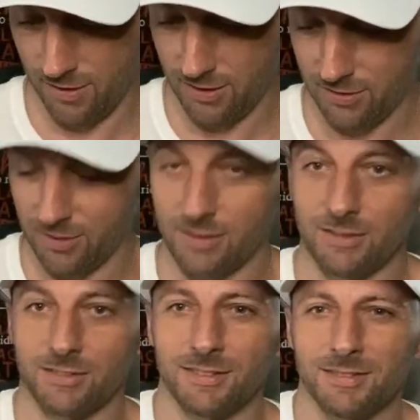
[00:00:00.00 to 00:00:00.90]
This
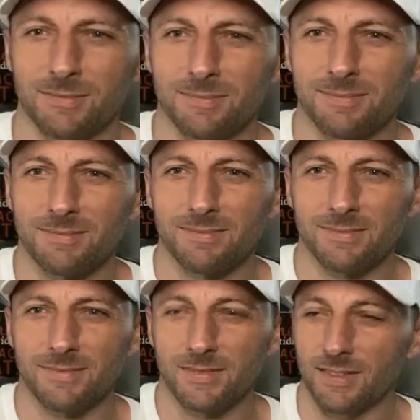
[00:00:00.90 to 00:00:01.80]
is.
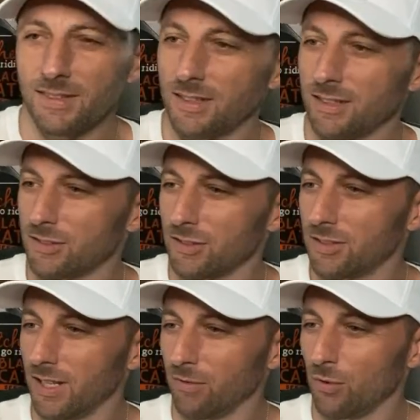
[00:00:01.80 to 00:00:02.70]
It's a
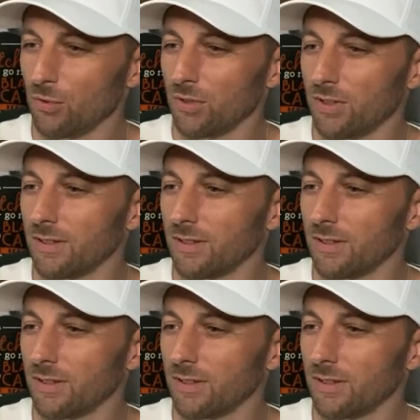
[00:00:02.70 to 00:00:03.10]
devil